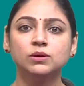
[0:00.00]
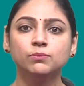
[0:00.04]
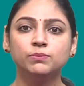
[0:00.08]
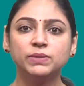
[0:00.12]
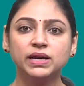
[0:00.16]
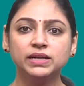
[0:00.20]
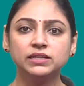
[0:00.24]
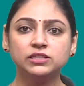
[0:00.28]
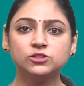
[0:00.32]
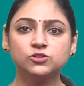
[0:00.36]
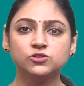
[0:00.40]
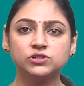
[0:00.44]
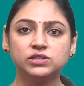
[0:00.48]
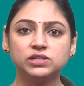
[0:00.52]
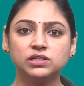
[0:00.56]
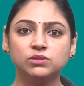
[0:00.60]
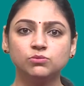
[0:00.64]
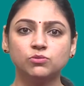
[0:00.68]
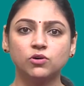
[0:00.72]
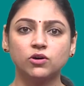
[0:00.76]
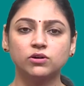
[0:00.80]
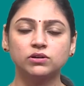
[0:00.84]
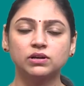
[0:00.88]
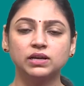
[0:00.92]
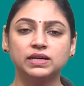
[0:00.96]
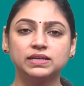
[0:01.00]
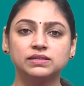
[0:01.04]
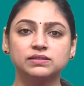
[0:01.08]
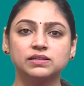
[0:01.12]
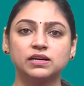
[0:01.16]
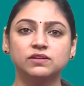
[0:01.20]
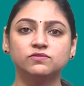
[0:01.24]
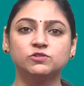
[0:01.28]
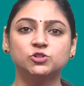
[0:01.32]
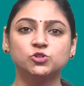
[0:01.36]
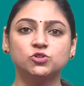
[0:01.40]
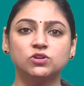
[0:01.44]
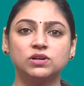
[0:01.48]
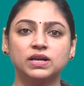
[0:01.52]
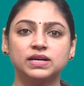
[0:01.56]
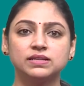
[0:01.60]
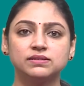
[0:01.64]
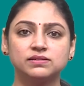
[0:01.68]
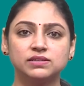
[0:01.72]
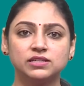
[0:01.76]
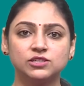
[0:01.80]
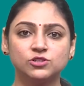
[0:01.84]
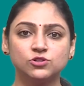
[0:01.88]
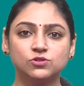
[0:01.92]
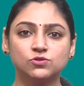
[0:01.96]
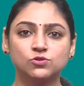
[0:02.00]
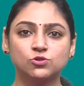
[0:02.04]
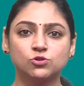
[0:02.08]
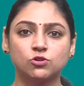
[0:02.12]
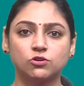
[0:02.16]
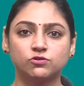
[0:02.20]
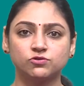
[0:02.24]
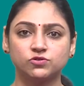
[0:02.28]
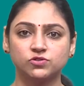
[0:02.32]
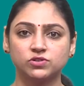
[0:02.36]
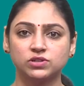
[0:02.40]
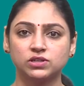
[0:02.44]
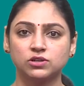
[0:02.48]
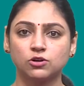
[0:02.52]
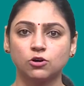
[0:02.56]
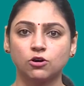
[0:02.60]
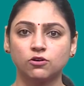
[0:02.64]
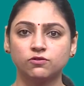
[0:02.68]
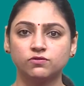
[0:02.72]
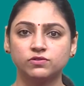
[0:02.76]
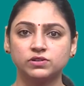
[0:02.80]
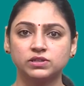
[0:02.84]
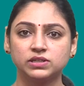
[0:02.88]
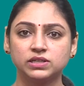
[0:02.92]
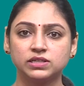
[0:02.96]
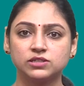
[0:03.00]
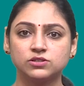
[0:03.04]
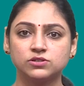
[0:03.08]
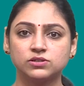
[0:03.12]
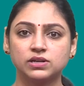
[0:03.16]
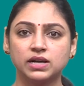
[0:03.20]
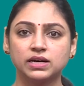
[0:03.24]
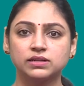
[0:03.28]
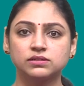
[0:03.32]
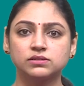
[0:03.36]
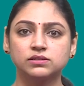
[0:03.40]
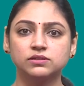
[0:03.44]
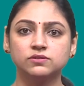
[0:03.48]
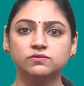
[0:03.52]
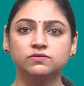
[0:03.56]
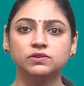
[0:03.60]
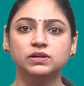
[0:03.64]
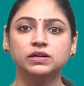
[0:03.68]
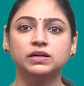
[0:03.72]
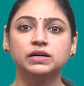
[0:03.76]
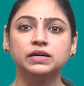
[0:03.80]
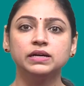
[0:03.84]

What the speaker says: Many 3D modeling and visualization software offer interactive